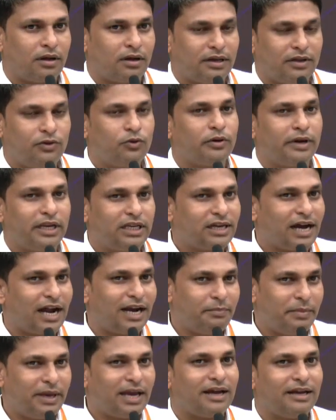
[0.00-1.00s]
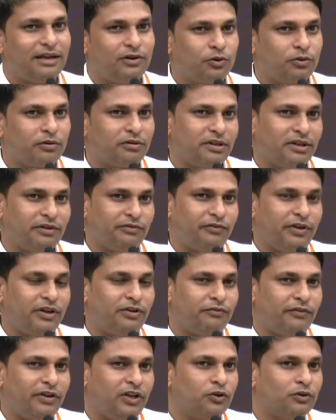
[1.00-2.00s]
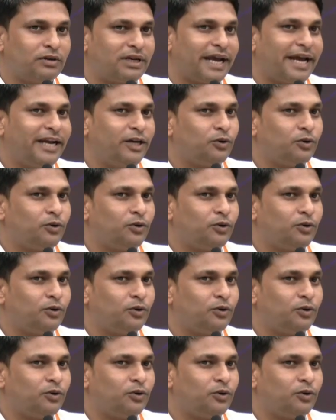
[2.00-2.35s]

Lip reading: No, it can't be. When you try